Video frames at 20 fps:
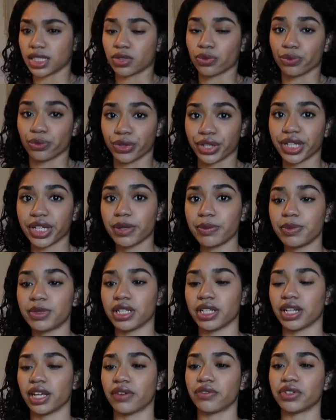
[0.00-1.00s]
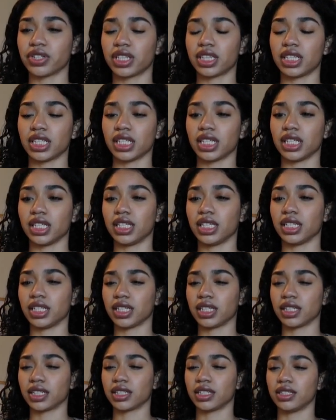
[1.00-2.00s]
It's ribbed and
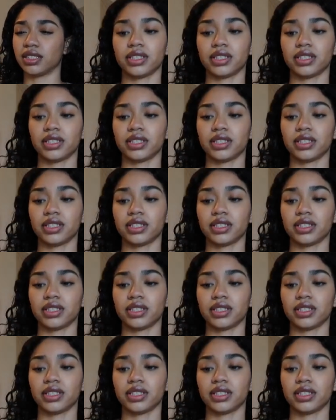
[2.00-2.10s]
everything.